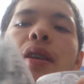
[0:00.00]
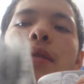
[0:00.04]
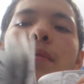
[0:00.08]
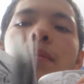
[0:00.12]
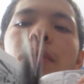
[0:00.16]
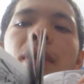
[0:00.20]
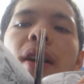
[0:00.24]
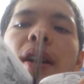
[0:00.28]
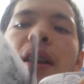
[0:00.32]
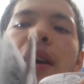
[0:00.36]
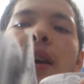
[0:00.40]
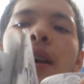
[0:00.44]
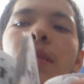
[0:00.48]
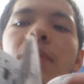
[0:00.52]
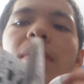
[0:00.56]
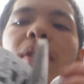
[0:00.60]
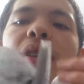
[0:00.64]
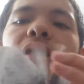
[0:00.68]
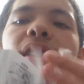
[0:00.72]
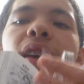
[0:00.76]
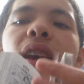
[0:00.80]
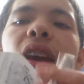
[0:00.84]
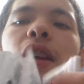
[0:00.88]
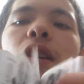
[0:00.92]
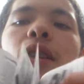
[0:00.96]
But
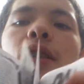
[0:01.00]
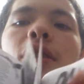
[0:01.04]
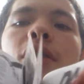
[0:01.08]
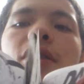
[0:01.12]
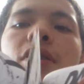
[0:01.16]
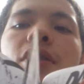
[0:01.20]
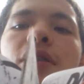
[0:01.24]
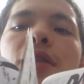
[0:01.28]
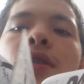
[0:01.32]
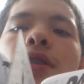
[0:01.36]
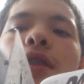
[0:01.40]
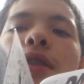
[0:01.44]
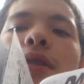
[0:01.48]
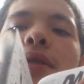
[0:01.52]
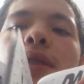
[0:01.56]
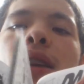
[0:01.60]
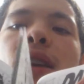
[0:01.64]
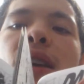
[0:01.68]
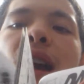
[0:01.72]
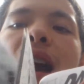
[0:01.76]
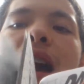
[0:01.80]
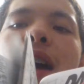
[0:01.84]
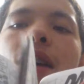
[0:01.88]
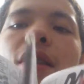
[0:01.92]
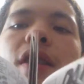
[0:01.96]
these characters, you know, it's
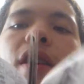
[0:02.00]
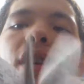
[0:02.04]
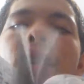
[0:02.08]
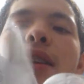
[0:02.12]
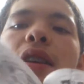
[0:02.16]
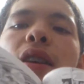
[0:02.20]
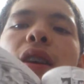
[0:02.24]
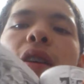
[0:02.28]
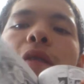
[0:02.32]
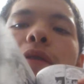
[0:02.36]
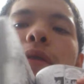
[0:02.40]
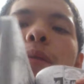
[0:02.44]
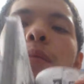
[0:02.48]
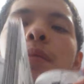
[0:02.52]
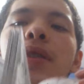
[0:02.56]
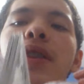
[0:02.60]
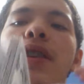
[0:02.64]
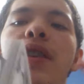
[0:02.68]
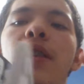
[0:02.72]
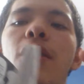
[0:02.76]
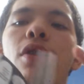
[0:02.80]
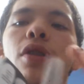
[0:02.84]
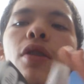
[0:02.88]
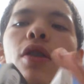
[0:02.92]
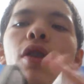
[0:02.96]
like, how are they going to get from
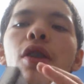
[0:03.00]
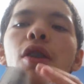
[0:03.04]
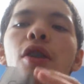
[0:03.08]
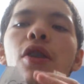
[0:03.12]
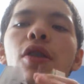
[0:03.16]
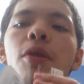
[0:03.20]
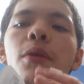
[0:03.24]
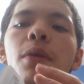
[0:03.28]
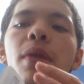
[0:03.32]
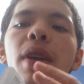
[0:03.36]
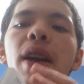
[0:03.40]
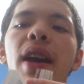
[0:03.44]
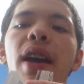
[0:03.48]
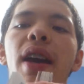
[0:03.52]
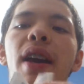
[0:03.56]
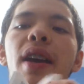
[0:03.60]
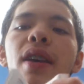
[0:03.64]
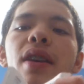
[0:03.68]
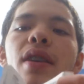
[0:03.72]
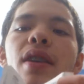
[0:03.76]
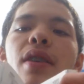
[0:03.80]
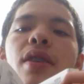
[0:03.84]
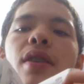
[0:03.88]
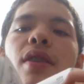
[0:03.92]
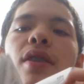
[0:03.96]
here all the way
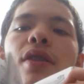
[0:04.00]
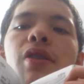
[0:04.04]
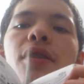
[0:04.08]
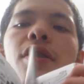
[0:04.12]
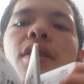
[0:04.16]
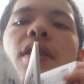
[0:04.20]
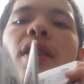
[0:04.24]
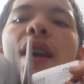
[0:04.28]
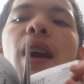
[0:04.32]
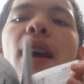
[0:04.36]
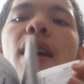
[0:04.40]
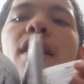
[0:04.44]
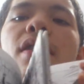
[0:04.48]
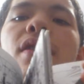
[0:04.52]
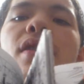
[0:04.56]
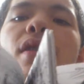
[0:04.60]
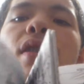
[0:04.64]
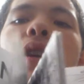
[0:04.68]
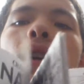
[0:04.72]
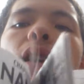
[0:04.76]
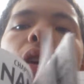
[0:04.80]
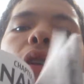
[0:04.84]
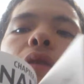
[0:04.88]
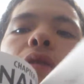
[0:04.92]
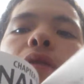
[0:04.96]
to the end
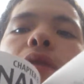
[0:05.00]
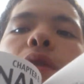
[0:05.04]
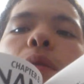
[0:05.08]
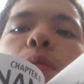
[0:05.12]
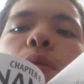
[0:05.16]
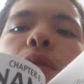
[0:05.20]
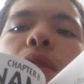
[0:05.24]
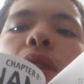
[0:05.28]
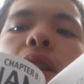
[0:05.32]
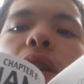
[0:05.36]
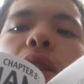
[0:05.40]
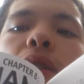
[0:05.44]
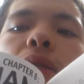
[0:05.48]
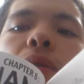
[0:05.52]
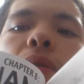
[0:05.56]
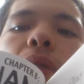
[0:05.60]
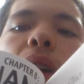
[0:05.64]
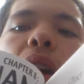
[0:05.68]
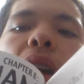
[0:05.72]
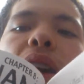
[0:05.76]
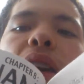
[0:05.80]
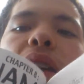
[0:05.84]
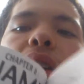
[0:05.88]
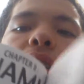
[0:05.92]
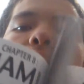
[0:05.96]
of the book,
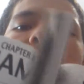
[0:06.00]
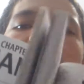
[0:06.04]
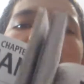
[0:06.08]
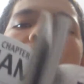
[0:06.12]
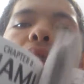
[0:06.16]
right?